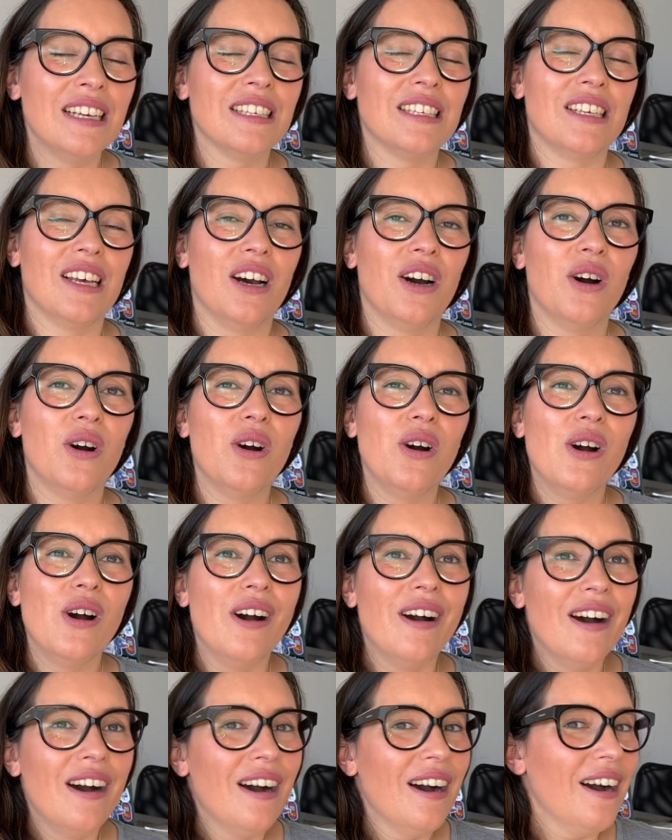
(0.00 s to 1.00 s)
So,
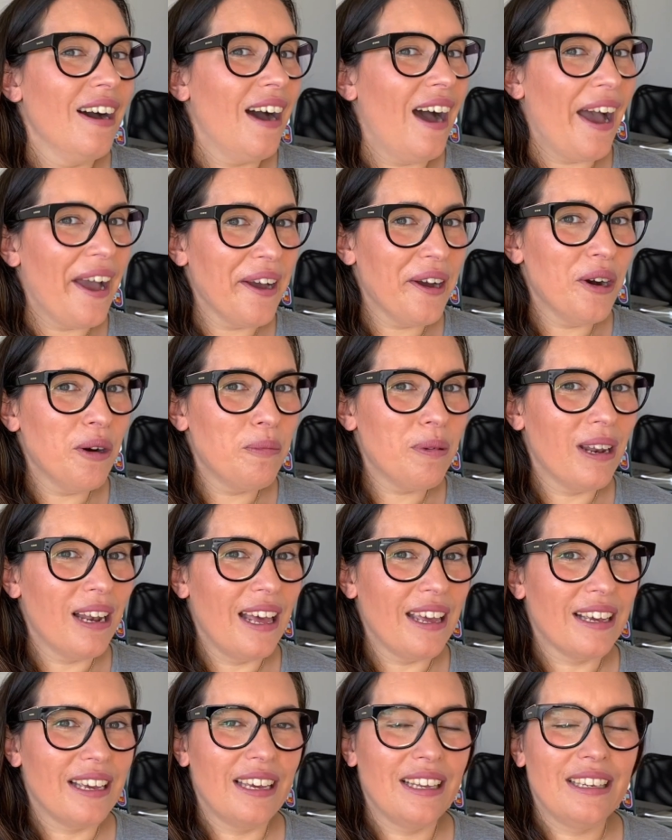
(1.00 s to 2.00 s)
I hope you
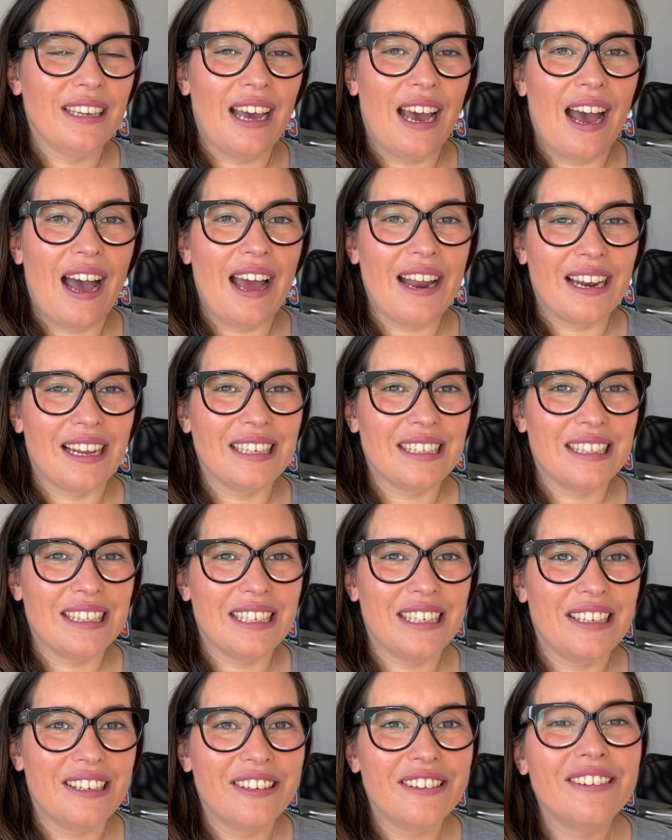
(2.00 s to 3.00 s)
like it and I
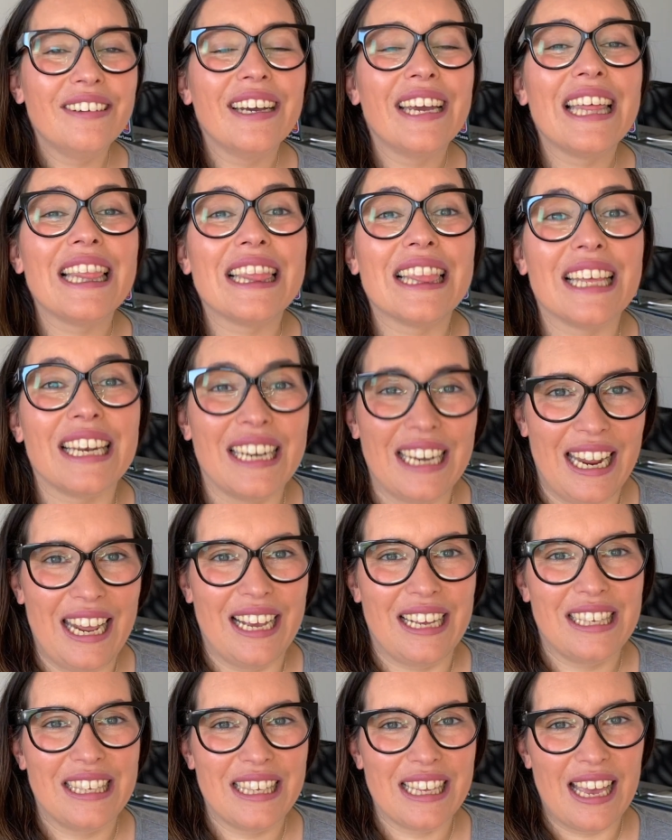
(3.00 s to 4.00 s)
see you in the
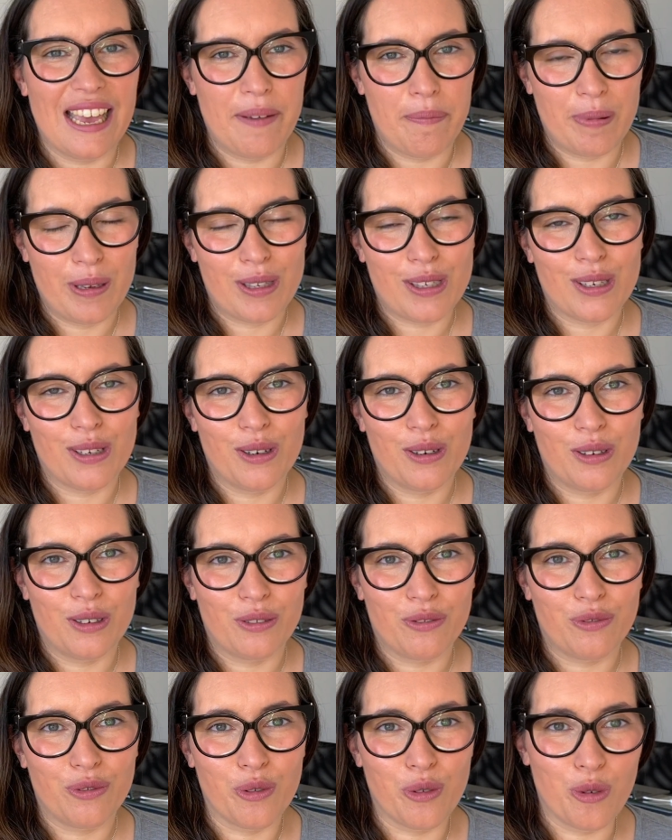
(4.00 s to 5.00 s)
next episode
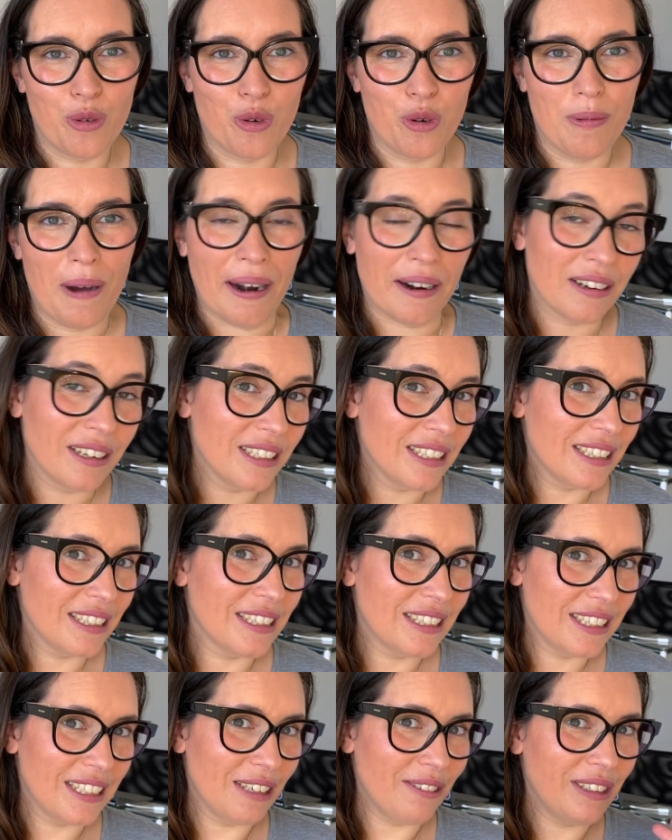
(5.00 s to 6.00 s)
of FooBar.
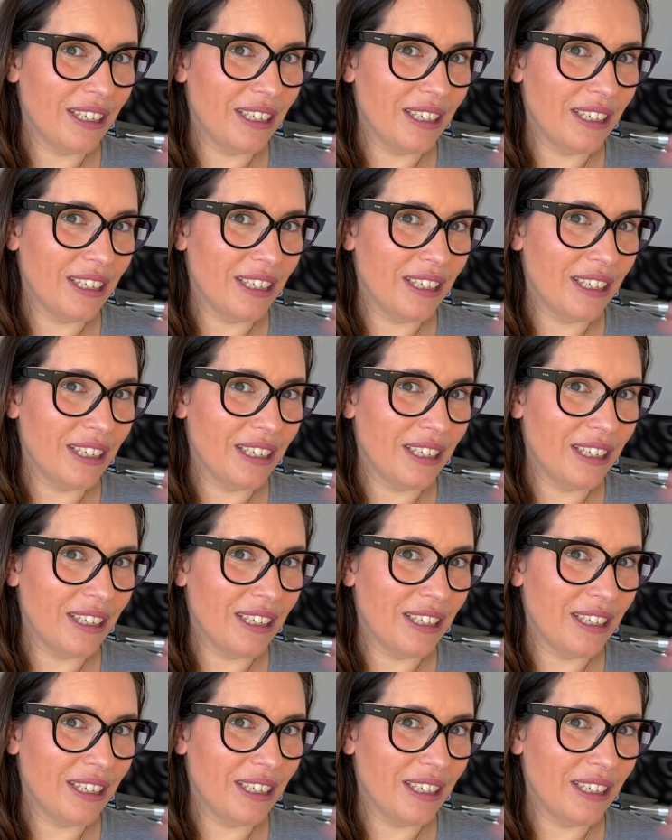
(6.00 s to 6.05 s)
Ciao,